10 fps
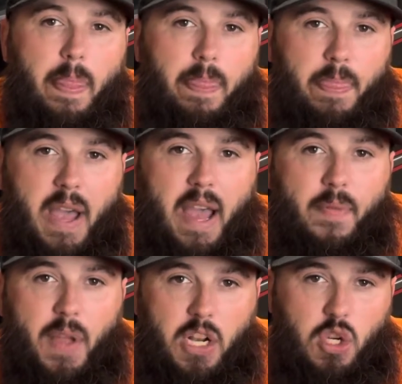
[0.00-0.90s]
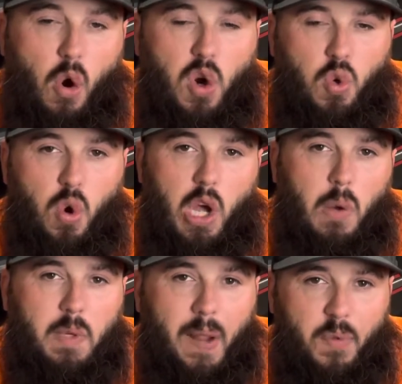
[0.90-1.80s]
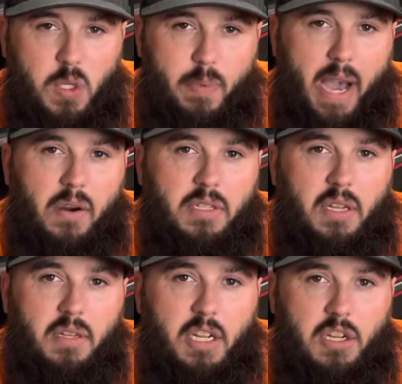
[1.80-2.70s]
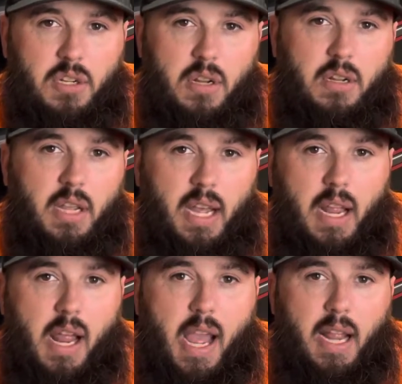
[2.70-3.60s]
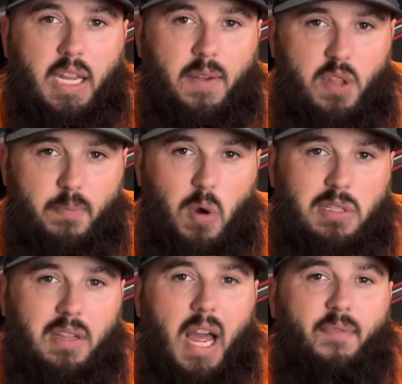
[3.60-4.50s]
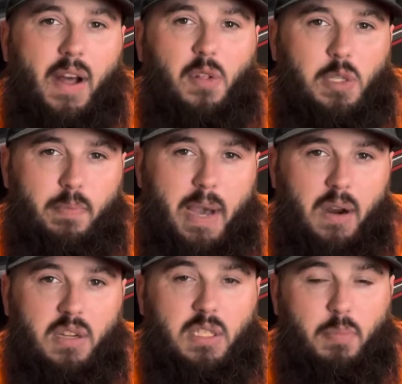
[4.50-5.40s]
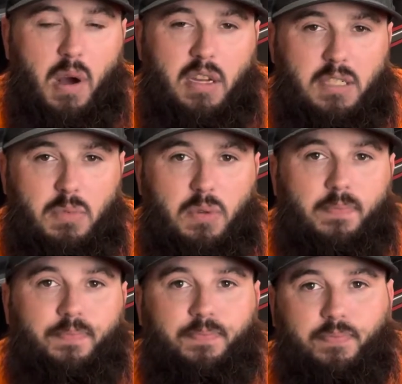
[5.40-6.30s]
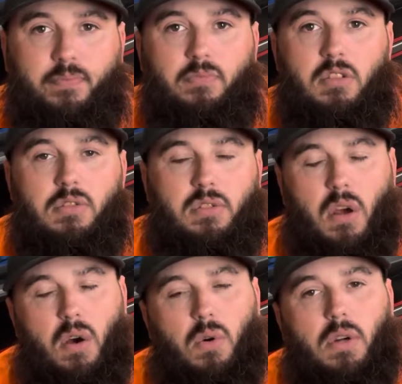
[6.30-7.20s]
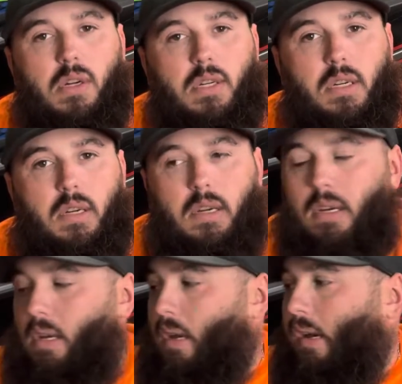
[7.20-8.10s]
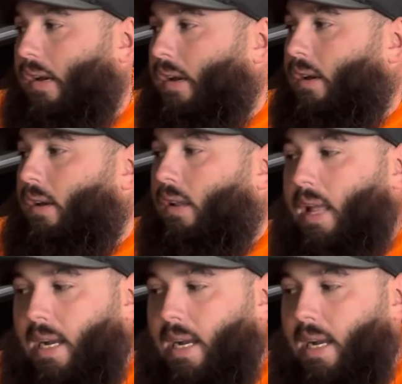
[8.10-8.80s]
That charger will help keep those batteries conditioned and give you the most life out of those batteries as possible. So, like